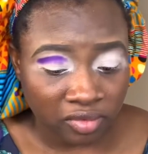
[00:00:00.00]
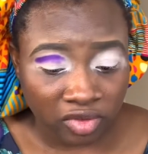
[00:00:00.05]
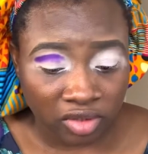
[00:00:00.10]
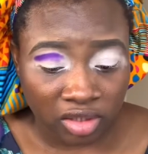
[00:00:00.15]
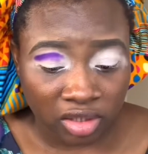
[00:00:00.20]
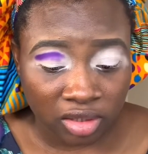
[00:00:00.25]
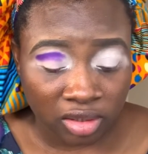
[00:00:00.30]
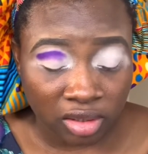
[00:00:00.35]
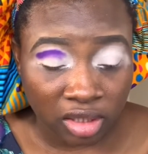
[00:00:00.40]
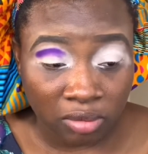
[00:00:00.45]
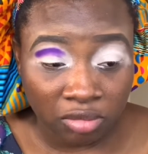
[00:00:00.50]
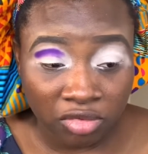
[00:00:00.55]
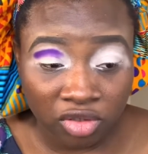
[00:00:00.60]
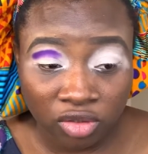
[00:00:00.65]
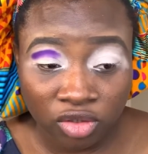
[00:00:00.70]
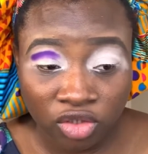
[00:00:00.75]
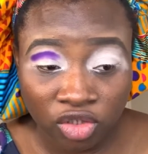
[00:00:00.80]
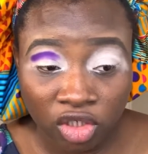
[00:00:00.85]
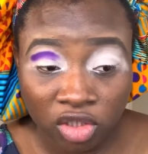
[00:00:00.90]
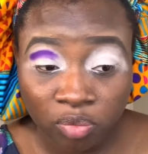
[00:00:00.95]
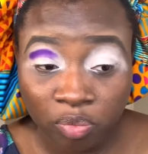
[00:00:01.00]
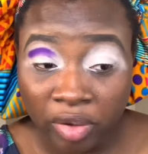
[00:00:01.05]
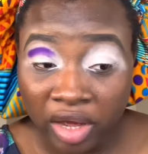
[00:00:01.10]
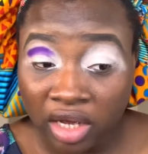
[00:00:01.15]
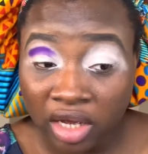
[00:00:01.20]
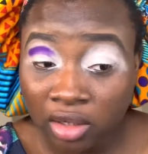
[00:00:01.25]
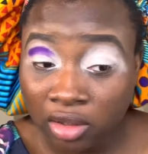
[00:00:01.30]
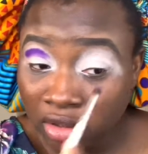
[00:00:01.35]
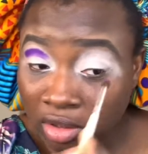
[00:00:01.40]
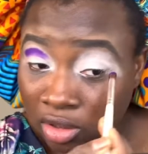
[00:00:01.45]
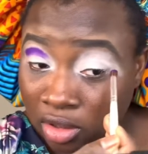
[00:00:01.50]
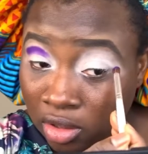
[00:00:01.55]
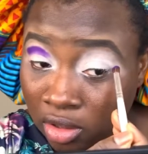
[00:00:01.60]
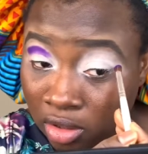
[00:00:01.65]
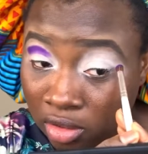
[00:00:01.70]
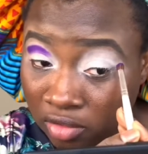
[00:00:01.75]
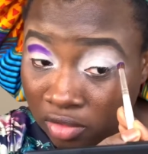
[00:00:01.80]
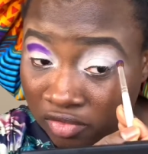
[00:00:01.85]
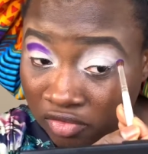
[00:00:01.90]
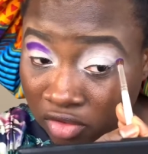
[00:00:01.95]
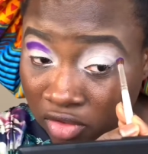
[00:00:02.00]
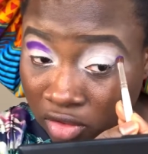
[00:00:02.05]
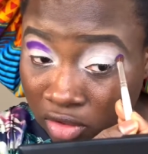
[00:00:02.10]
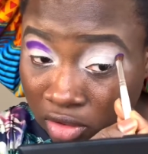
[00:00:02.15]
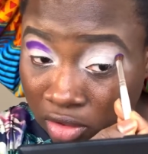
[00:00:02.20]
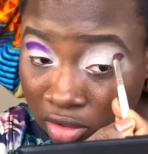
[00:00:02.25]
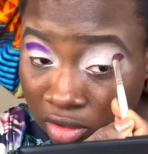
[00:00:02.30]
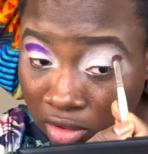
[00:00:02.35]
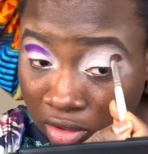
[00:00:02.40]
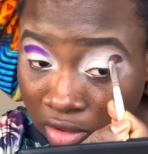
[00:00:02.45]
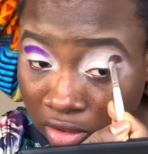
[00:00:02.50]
Okay. I'm going to just pack on the color first.